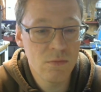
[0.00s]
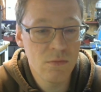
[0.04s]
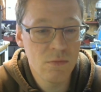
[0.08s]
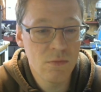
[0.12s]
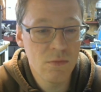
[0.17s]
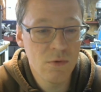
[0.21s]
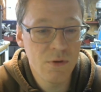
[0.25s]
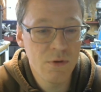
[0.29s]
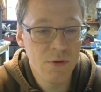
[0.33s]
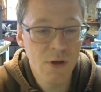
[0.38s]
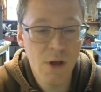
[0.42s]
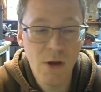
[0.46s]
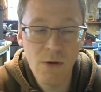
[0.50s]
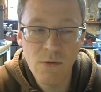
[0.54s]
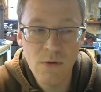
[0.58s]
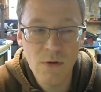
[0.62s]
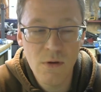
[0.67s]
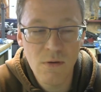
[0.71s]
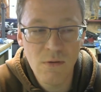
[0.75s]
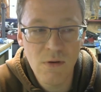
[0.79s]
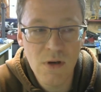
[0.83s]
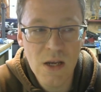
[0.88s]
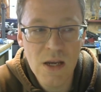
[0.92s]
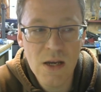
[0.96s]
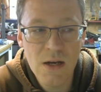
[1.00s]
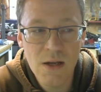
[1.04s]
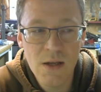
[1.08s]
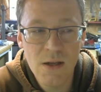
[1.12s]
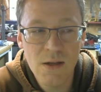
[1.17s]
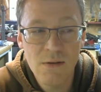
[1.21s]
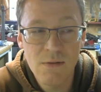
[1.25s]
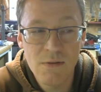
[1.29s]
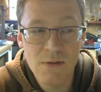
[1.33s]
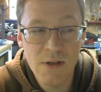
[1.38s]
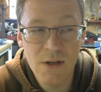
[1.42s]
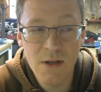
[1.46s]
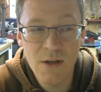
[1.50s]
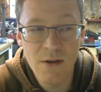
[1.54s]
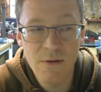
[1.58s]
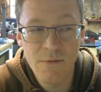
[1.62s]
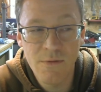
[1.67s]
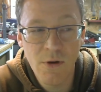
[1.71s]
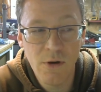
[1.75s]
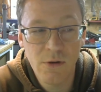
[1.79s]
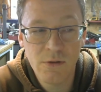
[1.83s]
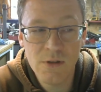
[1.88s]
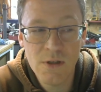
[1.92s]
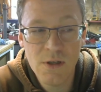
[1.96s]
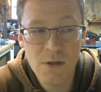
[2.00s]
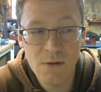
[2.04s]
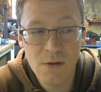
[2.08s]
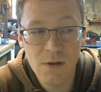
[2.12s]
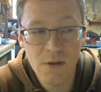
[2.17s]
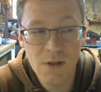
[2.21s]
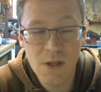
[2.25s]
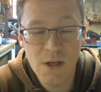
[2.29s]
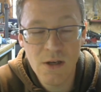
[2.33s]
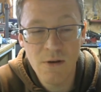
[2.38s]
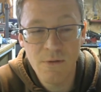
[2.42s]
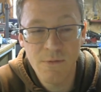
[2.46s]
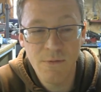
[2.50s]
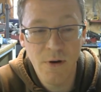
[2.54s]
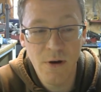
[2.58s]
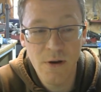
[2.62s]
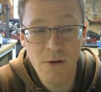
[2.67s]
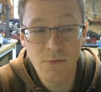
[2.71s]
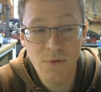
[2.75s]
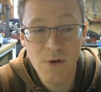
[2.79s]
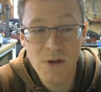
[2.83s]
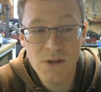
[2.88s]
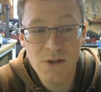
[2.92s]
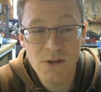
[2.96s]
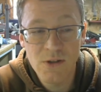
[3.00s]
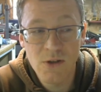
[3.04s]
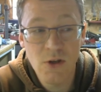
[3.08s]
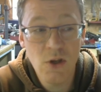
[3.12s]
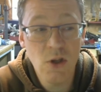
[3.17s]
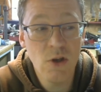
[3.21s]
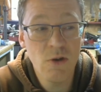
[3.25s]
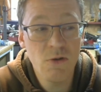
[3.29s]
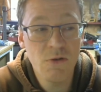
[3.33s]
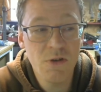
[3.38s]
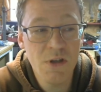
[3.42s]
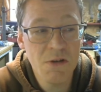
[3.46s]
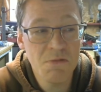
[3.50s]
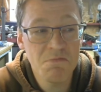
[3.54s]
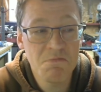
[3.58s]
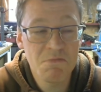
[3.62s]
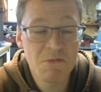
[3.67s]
know you need it until you've got it, and then you find reasons to use it.